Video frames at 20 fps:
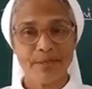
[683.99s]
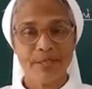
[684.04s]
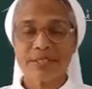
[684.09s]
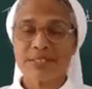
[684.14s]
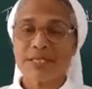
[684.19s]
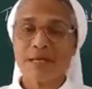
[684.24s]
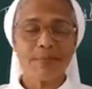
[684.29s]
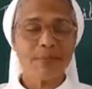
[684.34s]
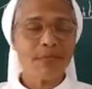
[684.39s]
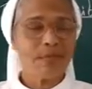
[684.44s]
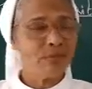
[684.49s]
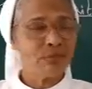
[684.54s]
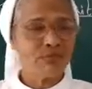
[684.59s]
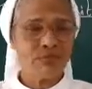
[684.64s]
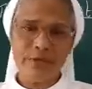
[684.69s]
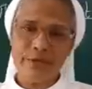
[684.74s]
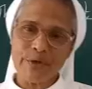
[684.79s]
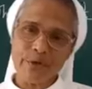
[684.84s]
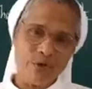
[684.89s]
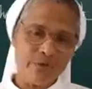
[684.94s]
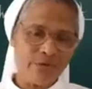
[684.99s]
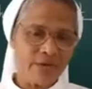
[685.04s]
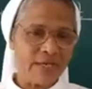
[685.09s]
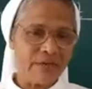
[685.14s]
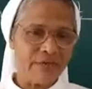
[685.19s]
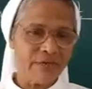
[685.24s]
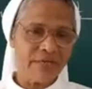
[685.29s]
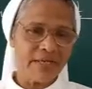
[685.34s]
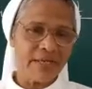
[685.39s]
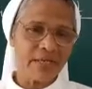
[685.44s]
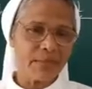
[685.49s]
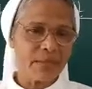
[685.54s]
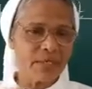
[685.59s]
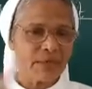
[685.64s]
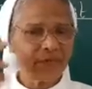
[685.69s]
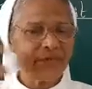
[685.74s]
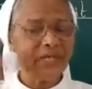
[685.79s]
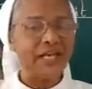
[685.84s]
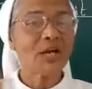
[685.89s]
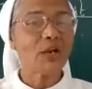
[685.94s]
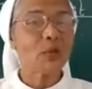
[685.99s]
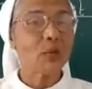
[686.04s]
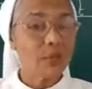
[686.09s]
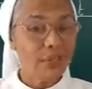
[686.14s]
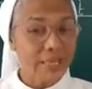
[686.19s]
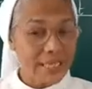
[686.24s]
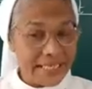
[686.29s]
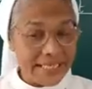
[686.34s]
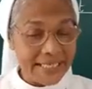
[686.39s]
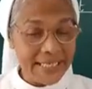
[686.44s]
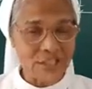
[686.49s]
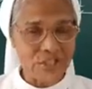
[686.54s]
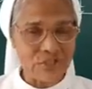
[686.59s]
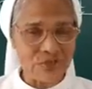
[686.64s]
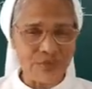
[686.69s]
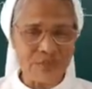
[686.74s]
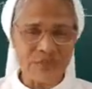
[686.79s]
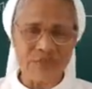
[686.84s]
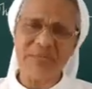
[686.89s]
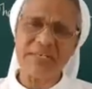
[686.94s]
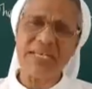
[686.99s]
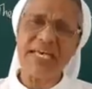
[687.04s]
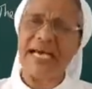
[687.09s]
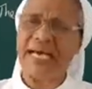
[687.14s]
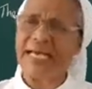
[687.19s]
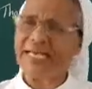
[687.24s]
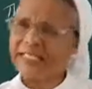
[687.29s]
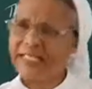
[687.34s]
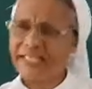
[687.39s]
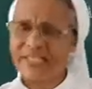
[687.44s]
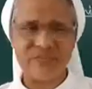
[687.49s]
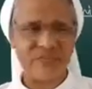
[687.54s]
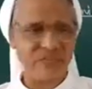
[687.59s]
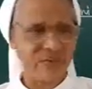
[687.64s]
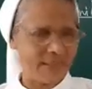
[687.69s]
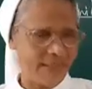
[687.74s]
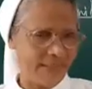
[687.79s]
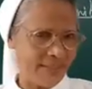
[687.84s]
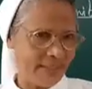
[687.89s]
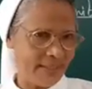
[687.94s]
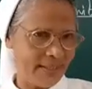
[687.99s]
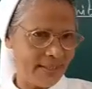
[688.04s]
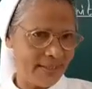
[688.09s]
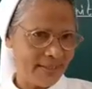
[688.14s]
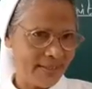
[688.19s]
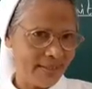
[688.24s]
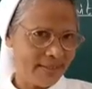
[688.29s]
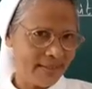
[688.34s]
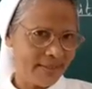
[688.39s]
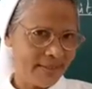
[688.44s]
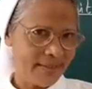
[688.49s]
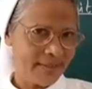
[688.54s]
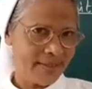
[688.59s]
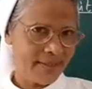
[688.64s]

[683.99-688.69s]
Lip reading: Sometimes we know what we are, but we are not in touch with, we act differently.